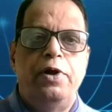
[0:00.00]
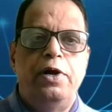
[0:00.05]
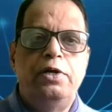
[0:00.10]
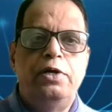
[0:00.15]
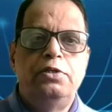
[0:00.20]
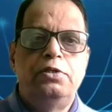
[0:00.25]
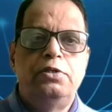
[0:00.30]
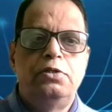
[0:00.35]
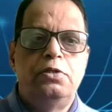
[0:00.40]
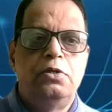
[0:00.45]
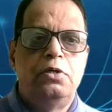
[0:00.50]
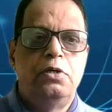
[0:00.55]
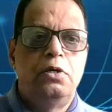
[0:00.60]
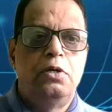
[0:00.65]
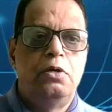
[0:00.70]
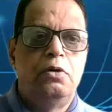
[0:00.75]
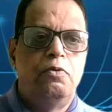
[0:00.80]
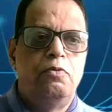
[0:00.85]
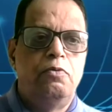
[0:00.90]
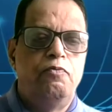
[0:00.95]
Friends,
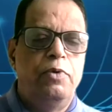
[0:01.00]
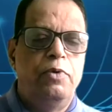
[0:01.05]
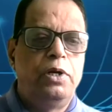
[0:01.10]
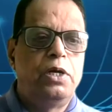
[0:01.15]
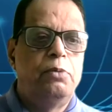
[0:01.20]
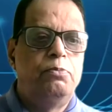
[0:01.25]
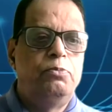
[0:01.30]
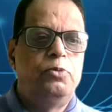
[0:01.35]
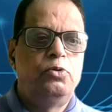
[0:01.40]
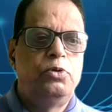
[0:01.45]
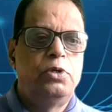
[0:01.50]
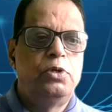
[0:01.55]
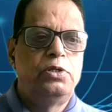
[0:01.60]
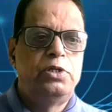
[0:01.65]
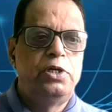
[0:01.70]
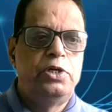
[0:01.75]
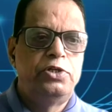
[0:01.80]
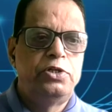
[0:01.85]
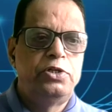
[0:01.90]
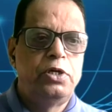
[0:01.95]
welcome to the
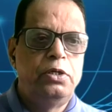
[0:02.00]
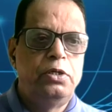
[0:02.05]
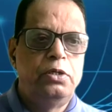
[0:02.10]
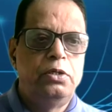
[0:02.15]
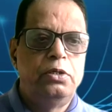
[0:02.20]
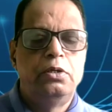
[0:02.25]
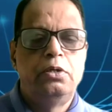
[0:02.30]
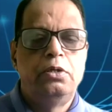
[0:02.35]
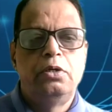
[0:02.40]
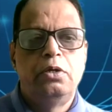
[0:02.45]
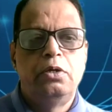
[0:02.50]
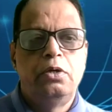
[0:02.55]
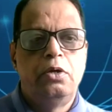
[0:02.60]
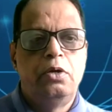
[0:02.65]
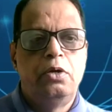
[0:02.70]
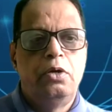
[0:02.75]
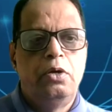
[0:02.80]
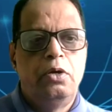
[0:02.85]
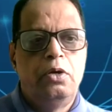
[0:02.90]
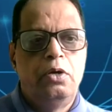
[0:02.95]
session
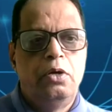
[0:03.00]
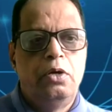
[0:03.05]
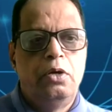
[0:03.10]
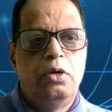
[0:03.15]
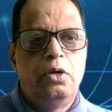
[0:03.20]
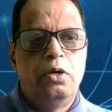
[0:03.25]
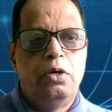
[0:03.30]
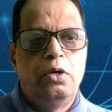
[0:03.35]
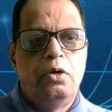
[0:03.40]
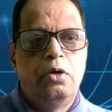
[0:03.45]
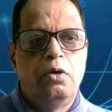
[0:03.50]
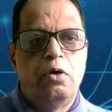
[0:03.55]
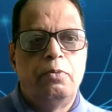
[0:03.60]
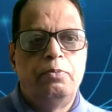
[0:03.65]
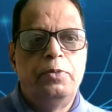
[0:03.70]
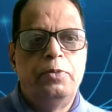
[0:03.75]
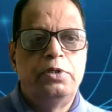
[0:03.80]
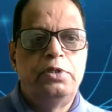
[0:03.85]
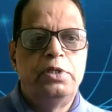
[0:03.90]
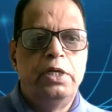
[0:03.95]

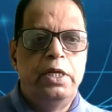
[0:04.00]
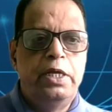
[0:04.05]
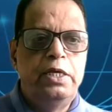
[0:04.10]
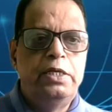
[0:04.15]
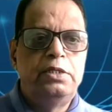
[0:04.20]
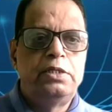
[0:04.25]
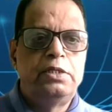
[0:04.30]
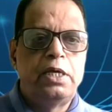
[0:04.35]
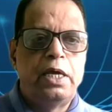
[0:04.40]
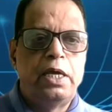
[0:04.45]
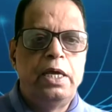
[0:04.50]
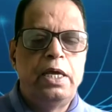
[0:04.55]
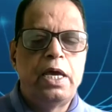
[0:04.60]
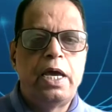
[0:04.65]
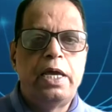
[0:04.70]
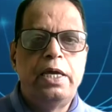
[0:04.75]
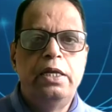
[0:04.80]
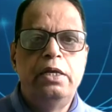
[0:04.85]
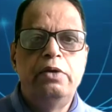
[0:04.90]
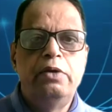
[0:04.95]
of the series
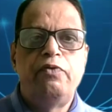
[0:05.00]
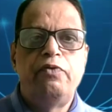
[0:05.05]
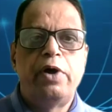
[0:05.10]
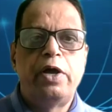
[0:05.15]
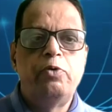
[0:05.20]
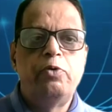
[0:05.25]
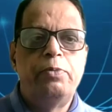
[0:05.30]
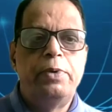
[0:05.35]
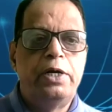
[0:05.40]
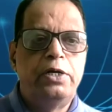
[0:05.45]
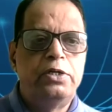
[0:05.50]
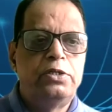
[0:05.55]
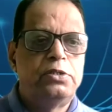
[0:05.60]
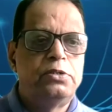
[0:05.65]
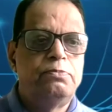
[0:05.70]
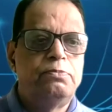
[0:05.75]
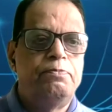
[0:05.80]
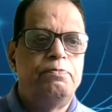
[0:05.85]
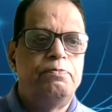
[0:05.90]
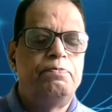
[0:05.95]
AI in 5
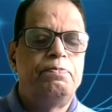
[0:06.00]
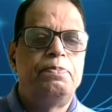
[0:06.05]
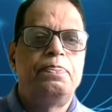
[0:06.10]
minutes.